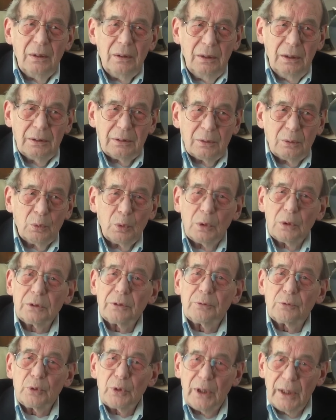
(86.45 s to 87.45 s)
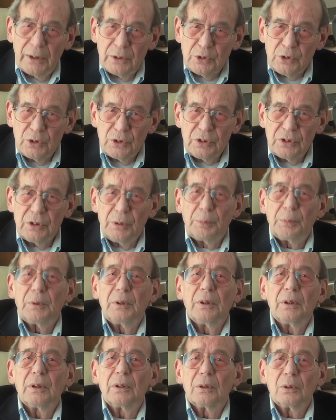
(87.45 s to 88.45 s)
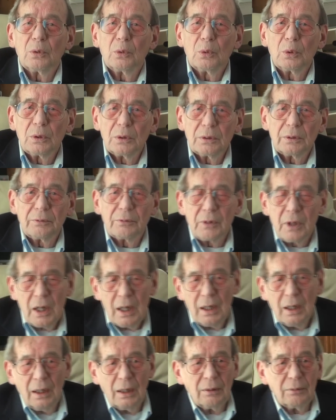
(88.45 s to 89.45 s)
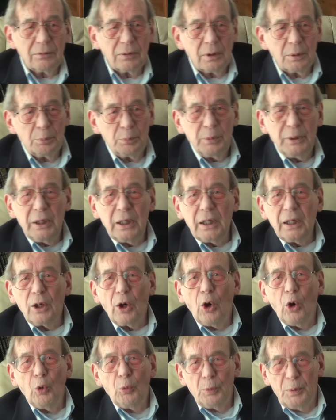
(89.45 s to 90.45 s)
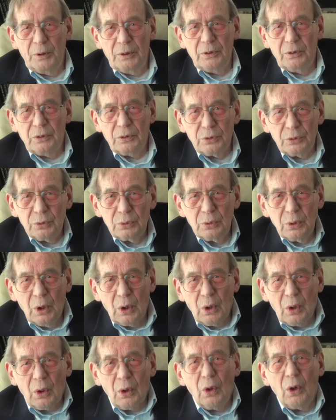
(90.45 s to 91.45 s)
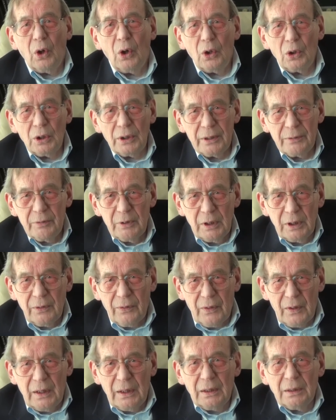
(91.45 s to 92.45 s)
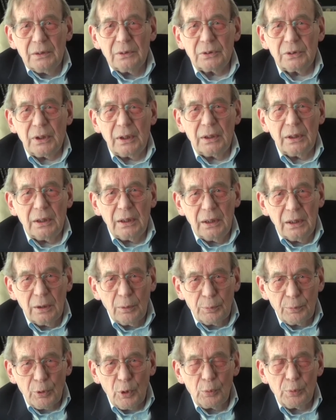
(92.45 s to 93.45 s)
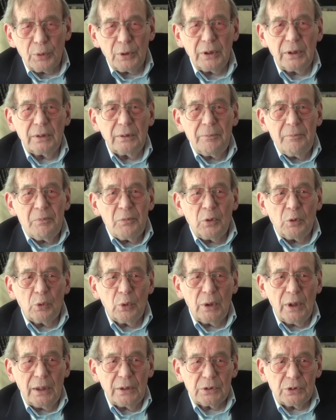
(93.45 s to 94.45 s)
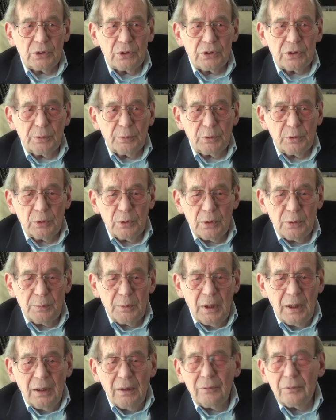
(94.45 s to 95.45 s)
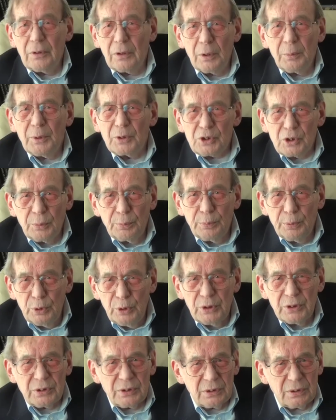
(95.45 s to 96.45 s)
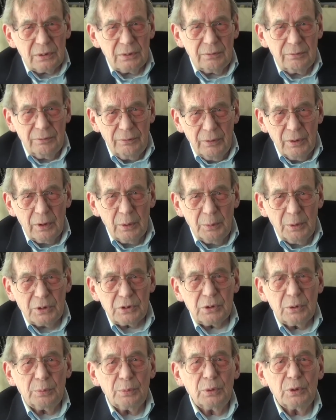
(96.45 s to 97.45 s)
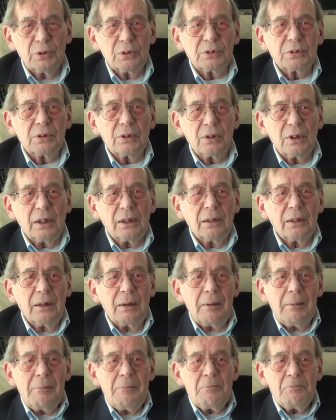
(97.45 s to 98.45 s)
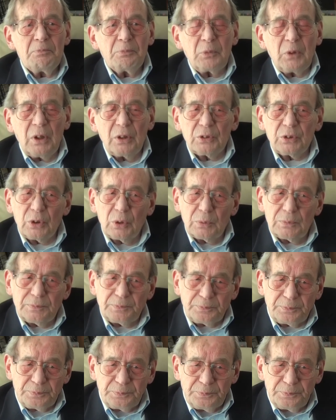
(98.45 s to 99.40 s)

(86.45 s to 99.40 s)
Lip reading: a world of relationship, and a world of being open to all living things and in appropriate relationship to them. Very much a Buddhist thought. So,